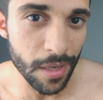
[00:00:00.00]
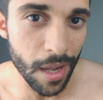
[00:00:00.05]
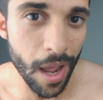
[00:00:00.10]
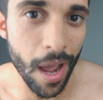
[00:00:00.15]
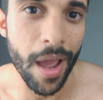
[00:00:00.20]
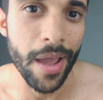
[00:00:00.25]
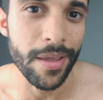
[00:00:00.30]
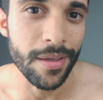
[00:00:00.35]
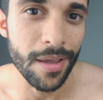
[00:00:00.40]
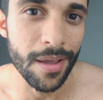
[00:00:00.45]

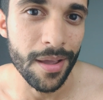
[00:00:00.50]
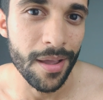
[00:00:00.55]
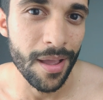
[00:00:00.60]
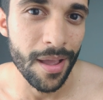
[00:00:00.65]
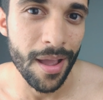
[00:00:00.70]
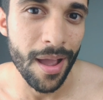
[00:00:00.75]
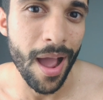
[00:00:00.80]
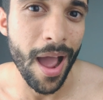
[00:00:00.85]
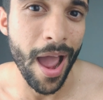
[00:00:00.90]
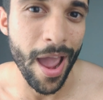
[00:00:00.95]
I
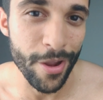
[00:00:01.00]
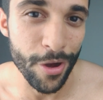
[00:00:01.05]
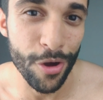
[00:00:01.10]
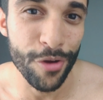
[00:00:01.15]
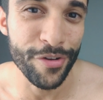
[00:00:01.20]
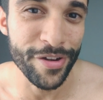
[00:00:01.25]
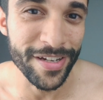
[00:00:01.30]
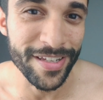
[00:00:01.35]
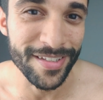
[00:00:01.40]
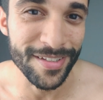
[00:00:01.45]

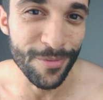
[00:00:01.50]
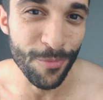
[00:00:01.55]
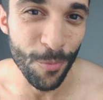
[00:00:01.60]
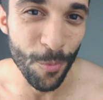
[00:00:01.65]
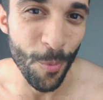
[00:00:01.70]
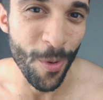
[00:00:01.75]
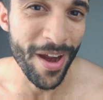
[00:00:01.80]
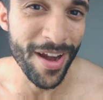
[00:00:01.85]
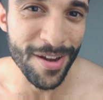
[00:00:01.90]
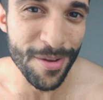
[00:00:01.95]
already
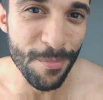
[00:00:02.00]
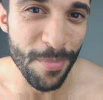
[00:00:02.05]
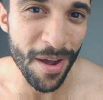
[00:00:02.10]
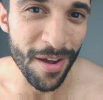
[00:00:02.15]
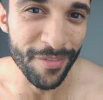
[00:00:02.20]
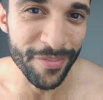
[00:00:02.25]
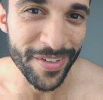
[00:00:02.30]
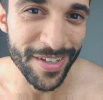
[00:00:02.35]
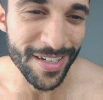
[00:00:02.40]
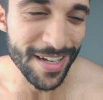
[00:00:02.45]
went
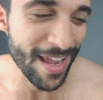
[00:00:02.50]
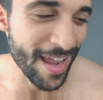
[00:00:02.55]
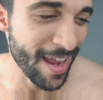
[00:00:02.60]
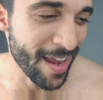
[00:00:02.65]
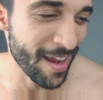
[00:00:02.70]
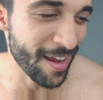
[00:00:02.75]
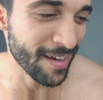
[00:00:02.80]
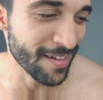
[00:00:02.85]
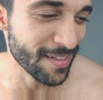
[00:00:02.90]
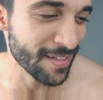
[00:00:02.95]
above it,
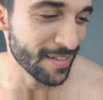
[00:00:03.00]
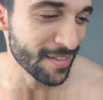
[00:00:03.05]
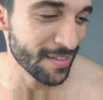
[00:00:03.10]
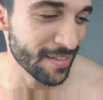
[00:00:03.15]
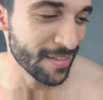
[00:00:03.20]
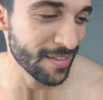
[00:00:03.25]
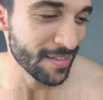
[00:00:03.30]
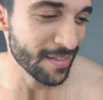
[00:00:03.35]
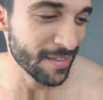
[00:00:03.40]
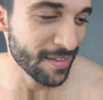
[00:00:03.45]
and
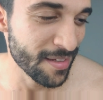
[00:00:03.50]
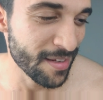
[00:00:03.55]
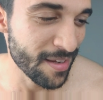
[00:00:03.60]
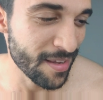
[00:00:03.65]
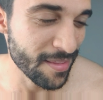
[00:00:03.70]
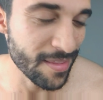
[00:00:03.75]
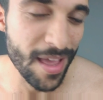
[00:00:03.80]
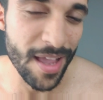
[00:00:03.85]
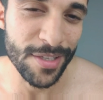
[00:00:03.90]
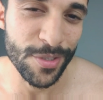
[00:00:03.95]

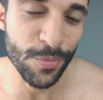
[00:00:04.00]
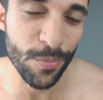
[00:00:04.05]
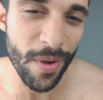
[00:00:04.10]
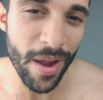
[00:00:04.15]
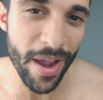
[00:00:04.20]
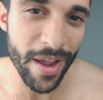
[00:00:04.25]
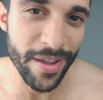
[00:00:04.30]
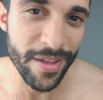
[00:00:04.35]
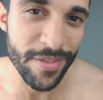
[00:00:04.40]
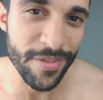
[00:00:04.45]
that's
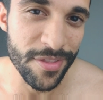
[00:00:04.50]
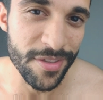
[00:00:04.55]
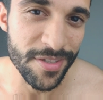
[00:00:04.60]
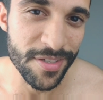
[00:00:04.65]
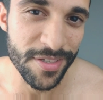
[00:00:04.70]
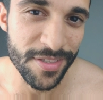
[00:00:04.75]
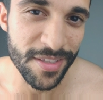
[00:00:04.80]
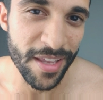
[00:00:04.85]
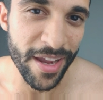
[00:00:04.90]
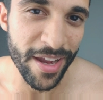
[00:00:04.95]
why the
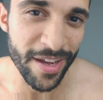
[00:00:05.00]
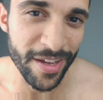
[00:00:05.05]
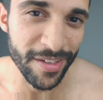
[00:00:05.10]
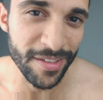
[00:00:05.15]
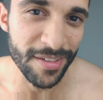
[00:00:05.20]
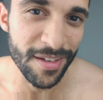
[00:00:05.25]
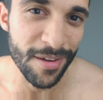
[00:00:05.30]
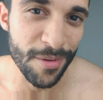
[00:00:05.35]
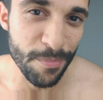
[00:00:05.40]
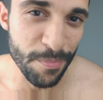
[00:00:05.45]

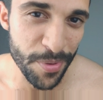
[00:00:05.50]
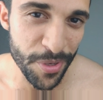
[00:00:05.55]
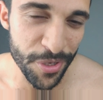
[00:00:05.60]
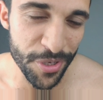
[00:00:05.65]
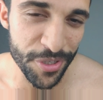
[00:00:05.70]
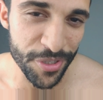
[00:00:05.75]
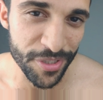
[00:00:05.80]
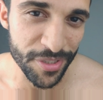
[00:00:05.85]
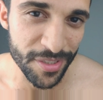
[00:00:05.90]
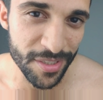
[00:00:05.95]
stain
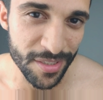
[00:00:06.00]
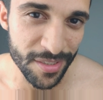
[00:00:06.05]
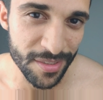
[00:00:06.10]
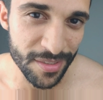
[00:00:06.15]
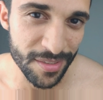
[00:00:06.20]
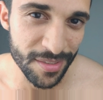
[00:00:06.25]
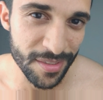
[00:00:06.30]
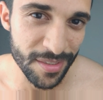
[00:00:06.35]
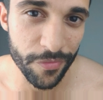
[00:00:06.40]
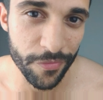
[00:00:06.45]
appeared,
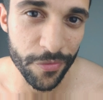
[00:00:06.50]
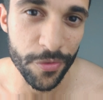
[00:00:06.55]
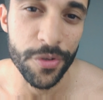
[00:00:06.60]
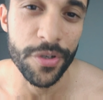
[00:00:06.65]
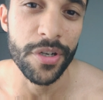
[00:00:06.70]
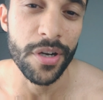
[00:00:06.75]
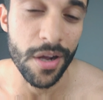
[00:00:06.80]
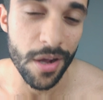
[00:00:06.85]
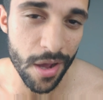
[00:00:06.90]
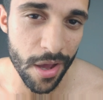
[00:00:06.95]

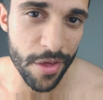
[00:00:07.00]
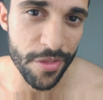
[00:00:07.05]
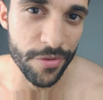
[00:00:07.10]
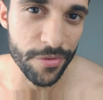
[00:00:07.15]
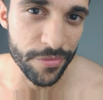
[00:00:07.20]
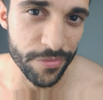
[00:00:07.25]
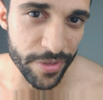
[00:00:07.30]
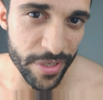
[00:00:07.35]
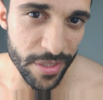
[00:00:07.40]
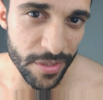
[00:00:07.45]
for
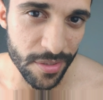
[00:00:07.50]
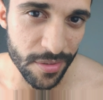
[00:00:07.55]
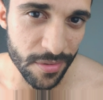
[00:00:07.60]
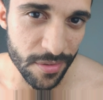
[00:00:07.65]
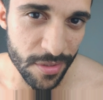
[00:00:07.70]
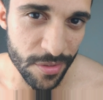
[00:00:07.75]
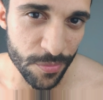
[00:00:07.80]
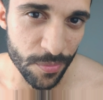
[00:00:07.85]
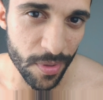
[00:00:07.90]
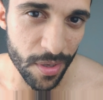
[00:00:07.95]
other
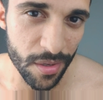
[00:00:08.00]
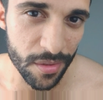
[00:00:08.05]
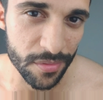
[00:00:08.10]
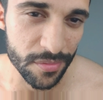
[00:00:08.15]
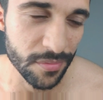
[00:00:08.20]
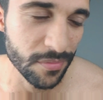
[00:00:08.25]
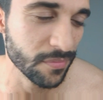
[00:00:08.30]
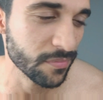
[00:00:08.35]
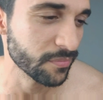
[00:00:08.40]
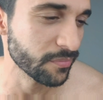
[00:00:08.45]
reasons as
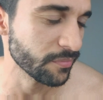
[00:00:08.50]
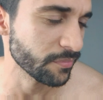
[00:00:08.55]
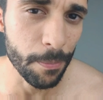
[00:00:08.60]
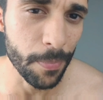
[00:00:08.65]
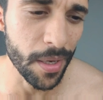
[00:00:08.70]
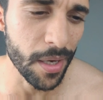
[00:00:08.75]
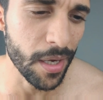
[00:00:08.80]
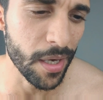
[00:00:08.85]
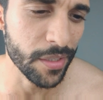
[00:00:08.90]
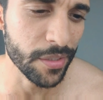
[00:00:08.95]
well.
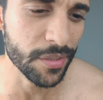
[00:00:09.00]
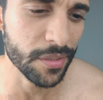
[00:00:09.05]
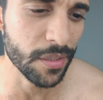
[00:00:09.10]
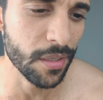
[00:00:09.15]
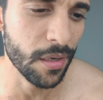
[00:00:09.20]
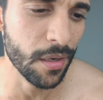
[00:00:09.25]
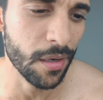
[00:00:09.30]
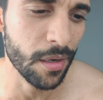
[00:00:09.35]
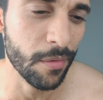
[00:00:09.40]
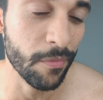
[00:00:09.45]
But
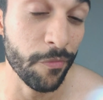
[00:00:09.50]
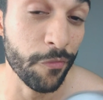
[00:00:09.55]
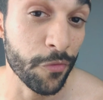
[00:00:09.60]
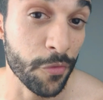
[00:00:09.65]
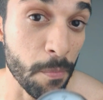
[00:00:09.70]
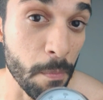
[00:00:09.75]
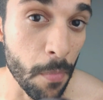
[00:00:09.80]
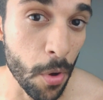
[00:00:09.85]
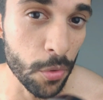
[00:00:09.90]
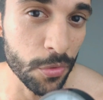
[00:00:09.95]

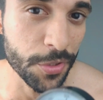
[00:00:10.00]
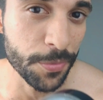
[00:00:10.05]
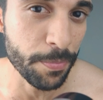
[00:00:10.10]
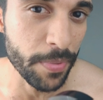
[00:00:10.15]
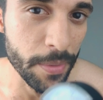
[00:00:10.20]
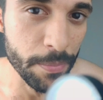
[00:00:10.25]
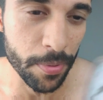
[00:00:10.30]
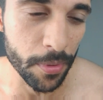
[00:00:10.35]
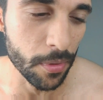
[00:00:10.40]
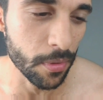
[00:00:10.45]
for most
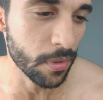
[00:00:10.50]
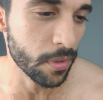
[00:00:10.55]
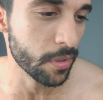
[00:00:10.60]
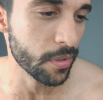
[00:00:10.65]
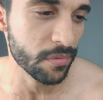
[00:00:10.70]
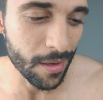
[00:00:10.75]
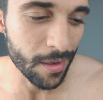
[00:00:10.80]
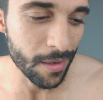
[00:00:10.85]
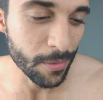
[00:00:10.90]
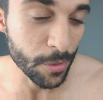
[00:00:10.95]
people,
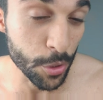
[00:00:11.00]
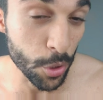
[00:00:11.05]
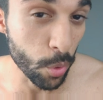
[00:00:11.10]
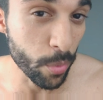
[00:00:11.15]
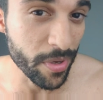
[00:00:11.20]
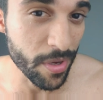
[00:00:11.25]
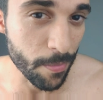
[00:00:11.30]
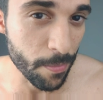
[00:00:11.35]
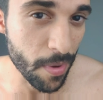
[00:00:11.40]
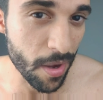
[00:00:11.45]

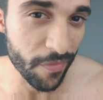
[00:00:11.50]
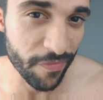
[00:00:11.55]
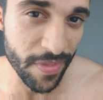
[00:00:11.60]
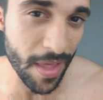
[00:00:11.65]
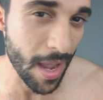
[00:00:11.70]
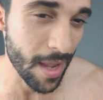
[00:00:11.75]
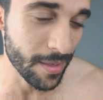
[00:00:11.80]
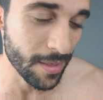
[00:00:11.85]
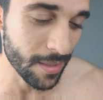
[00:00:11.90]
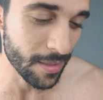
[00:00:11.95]
going above
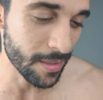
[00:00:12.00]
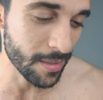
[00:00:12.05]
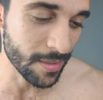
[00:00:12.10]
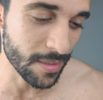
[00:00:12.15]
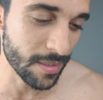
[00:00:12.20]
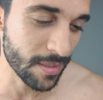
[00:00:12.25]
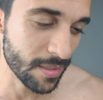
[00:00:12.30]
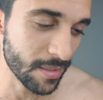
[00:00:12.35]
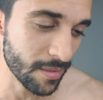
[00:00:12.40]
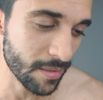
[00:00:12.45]
that,
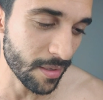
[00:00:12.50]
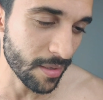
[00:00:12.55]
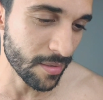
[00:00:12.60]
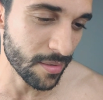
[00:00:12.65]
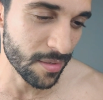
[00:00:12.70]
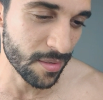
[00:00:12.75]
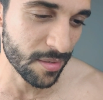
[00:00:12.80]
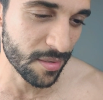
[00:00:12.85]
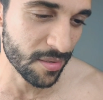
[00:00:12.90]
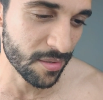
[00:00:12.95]

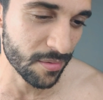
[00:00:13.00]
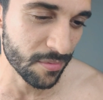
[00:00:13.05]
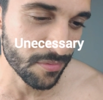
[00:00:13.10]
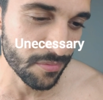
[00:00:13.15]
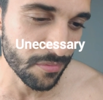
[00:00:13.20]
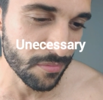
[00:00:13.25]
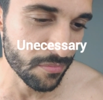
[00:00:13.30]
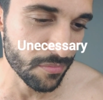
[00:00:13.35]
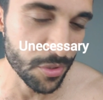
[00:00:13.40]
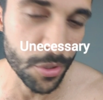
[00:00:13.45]
it's
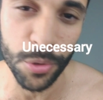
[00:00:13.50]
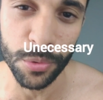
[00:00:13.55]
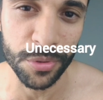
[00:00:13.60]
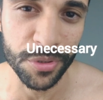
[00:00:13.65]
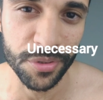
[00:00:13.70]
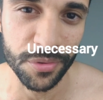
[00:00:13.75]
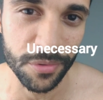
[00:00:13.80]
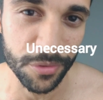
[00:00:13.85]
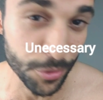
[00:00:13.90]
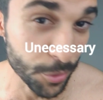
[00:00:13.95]

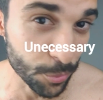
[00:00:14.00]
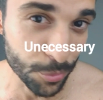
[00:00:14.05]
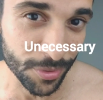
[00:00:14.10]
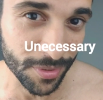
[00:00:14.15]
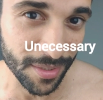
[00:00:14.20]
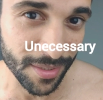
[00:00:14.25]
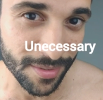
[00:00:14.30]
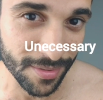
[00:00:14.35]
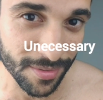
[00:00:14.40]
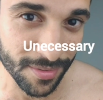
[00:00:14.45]

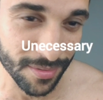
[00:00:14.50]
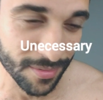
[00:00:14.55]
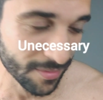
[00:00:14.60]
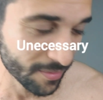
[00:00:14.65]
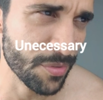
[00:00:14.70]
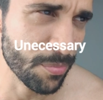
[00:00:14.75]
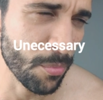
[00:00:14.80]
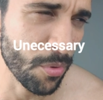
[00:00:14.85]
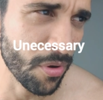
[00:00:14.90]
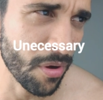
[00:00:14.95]
useless.
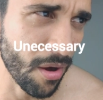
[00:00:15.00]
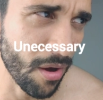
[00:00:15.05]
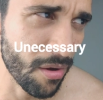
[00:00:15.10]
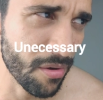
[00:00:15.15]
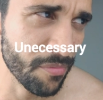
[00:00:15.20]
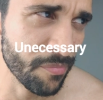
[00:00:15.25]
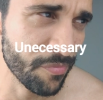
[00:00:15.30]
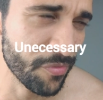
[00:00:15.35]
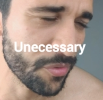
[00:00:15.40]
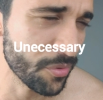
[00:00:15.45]
It's more
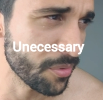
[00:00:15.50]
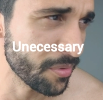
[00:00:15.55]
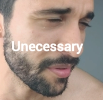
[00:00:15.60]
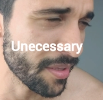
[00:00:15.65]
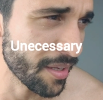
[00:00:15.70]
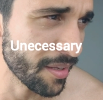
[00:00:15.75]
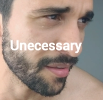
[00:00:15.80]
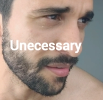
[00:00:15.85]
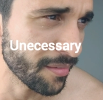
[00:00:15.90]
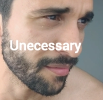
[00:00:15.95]
harmful
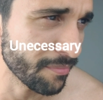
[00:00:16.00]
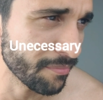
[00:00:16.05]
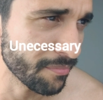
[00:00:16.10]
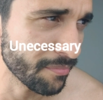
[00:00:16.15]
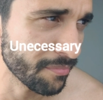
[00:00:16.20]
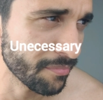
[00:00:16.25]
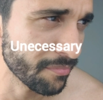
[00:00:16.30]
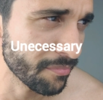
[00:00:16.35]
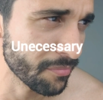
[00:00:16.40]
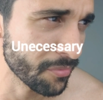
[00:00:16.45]
than
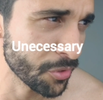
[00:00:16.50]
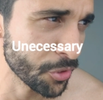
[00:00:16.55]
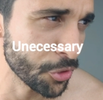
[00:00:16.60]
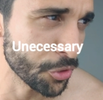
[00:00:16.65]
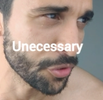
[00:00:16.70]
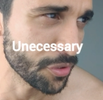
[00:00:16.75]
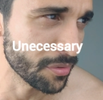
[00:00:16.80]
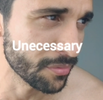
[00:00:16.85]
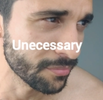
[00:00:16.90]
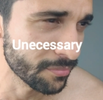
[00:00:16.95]

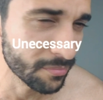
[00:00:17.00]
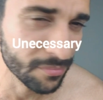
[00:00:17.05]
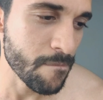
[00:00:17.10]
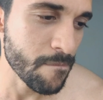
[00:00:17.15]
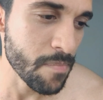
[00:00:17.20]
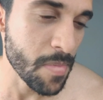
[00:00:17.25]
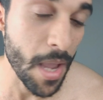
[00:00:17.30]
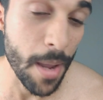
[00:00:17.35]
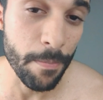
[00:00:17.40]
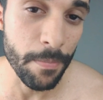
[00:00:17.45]
good.
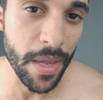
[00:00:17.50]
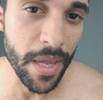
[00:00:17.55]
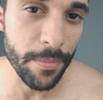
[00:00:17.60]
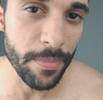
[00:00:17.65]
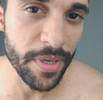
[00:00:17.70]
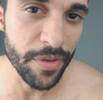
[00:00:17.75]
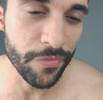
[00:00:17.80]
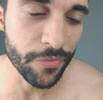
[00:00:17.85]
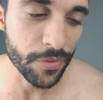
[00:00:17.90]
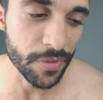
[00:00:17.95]

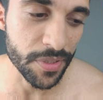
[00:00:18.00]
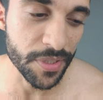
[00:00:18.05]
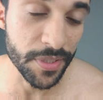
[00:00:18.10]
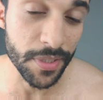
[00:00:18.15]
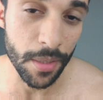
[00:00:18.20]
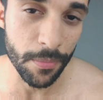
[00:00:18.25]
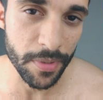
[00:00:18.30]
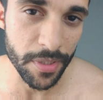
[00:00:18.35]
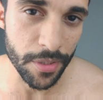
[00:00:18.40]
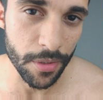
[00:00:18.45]
Maybe for
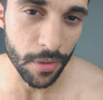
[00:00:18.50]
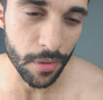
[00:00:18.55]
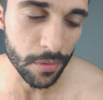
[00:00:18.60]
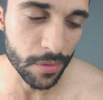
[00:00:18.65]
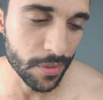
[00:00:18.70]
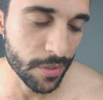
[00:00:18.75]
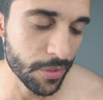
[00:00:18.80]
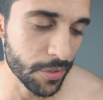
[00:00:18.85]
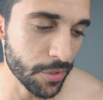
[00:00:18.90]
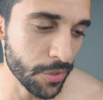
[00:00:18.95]
some
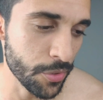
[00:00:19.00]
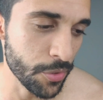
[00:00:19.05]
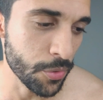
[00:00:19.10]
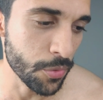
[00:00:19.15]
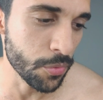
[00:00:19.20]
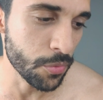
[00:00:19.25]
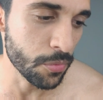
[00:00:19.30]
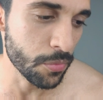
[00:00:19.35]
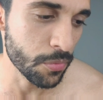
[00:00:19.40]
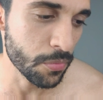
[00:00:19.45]
adults,
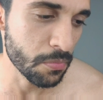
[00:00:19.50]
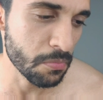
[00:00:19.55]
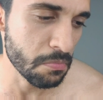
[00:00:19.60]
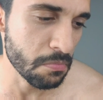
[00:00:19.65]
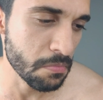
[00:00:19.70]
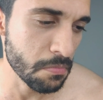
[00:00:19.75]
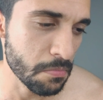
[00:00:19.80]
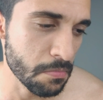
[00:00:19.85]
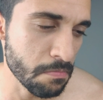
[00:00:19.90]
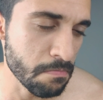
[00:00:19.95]
you
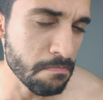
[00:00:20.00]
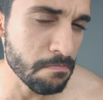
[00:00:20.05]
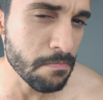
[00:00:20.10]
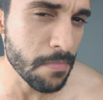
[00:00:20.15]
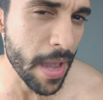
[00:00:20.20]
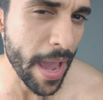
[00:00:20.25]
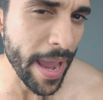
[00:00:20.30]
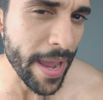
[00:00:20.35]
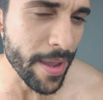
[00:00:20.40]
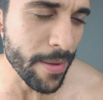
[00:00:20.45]

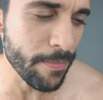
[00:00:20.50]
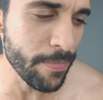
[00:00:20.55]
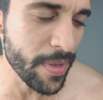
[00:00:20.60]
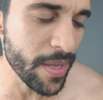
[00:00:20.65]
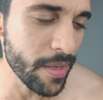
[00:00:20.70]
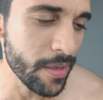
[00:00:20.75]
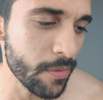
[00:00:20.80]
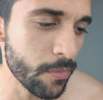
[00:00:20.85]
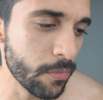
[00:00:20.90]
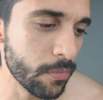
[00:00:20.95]

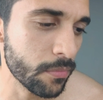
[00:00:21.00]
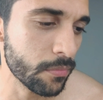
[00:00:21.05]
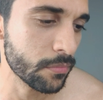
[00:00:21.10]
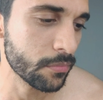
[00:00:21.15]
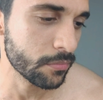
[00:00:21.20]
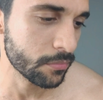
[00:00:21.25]
maybe